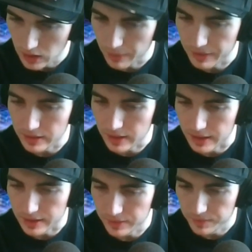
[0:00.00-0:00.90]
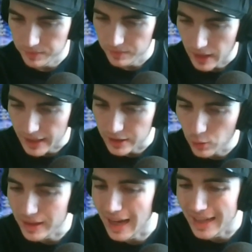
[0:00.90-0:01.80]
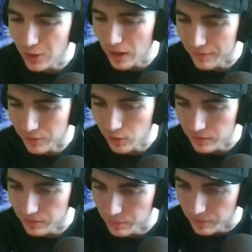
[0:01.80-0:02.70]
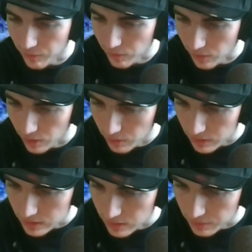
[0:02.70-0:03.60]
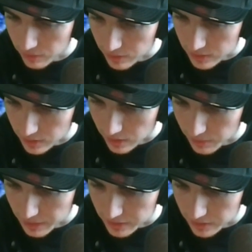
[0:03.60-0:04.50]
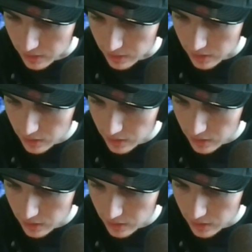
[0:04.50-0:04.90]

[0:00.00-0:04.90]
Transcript: I mean, like, I know I've heard of it before. What to know before starting on Patreon?